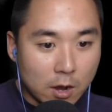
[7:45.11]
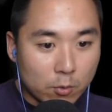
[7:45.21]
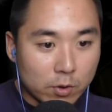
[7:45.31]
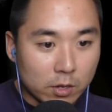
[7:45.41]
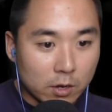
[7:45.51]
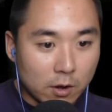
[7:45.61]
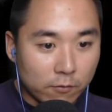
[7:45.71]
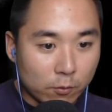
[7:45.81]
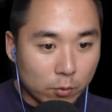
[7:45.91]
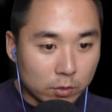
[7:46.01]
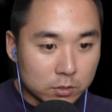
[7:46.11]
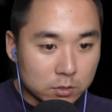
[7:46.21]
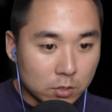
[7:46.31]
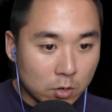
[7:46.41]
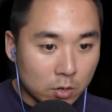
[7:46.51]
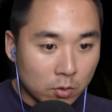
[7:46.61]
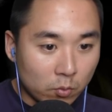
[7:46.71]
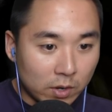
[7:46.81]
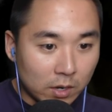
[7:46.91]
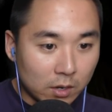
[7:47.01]
I don't want to get off course.
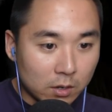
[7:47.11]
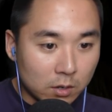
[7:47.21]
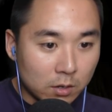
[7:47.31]
Wait,